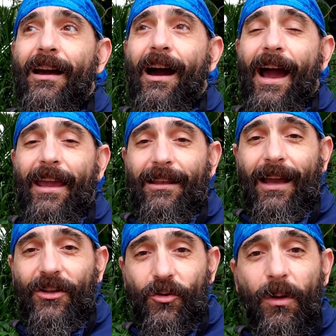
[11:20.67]

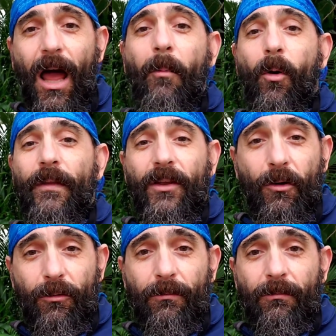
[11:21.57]
I do a lot more than go
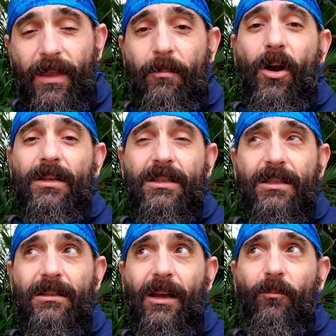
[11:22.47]
to theme parks.
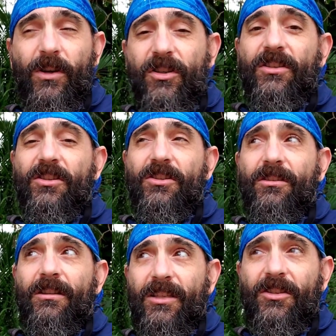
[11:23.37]
I wish this
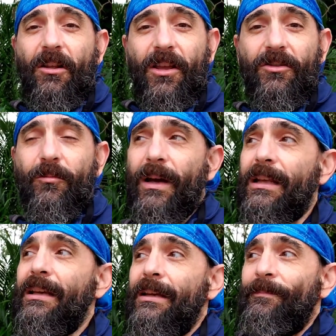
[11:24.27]
is all I could do, but
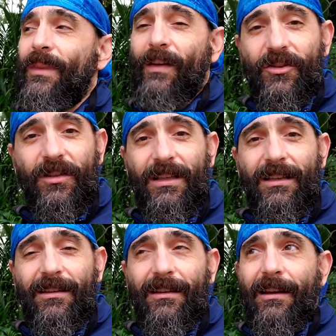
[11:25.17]
eventually
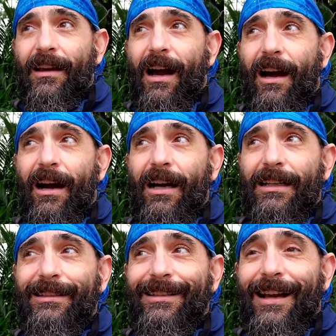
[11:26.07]

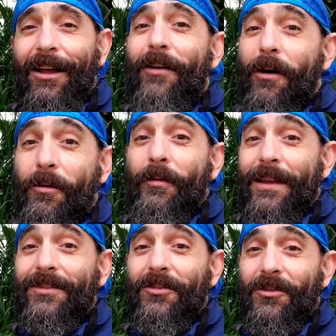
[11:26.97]
I'll have other
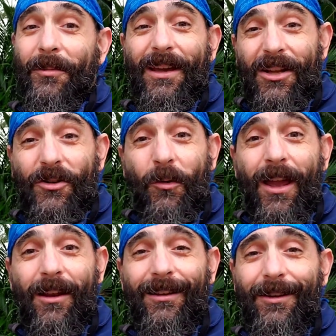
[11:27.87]
things to do, so I'm gonna enjoy
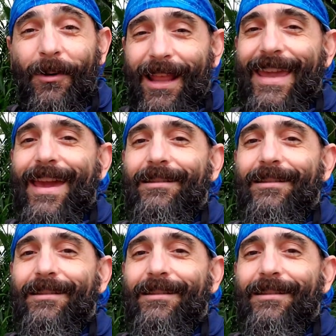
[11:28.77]
it while I can.